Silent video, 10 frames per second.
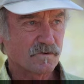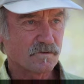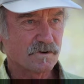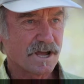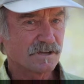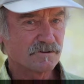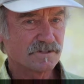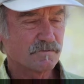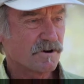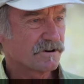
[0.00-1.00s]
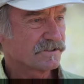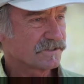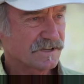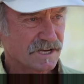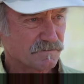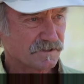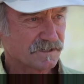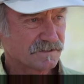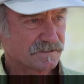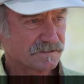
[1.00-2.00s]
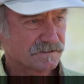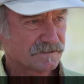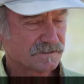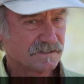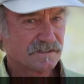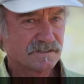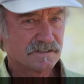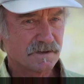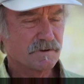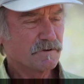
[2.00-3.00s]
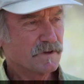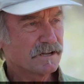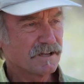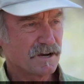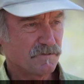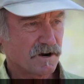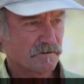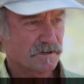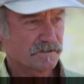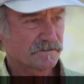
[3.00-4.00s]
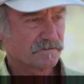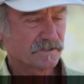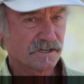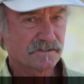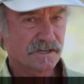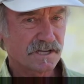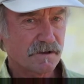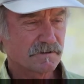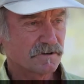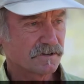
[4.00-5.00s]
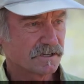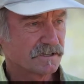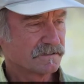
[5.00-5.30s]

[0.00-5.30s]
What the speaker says: we're not using water sustainably. I mean, we've made a lot of progress. Cities like Albuquerque